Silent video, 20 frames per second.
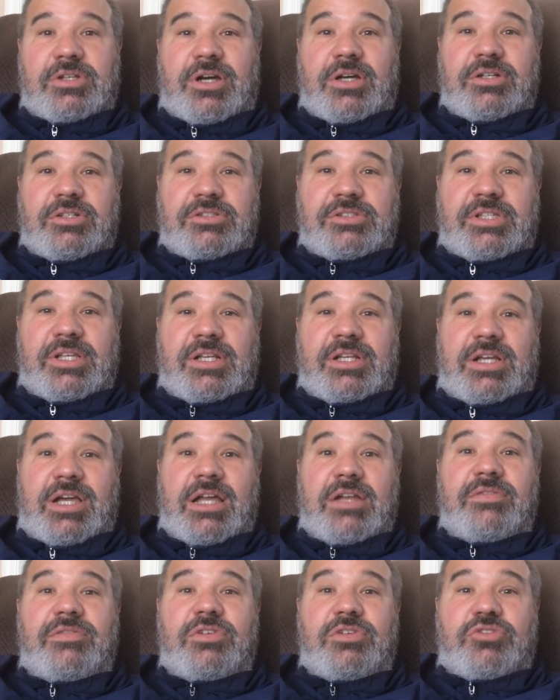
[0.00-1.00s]
understanding
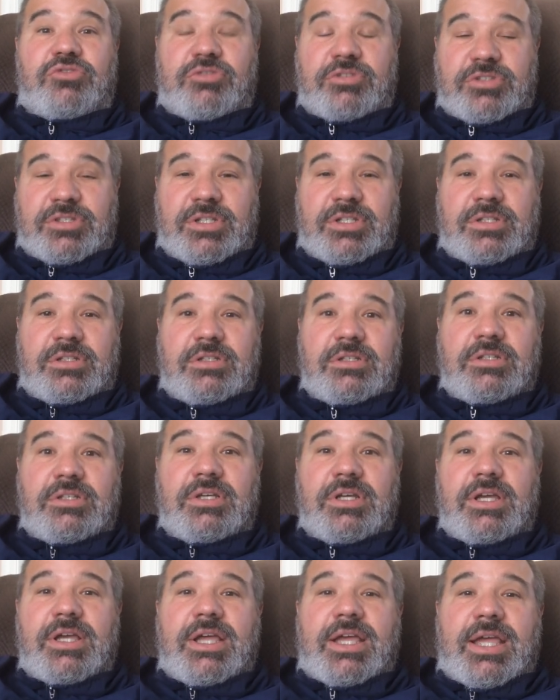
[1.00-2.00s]
kind of nutrition
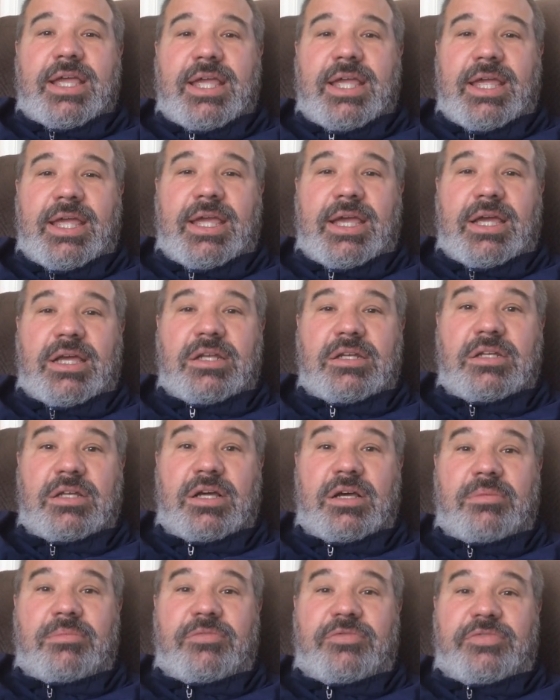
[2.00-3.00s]
and